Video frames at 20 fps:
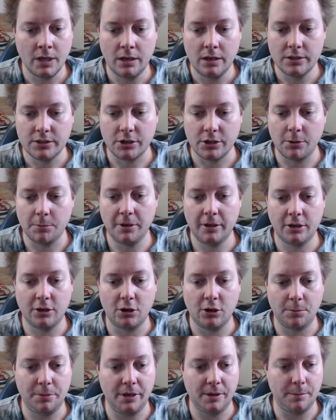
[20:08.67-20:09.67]
So I'm going to
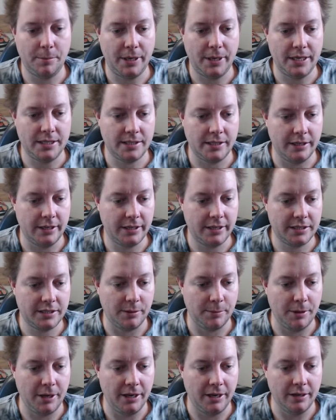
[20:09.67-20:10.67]
copy and paste the next
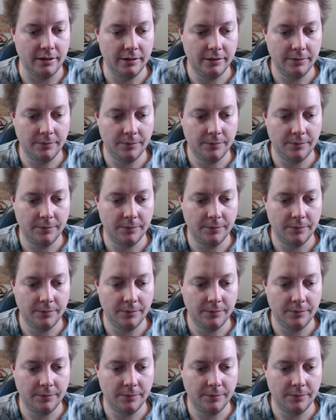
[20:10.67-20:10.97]
command.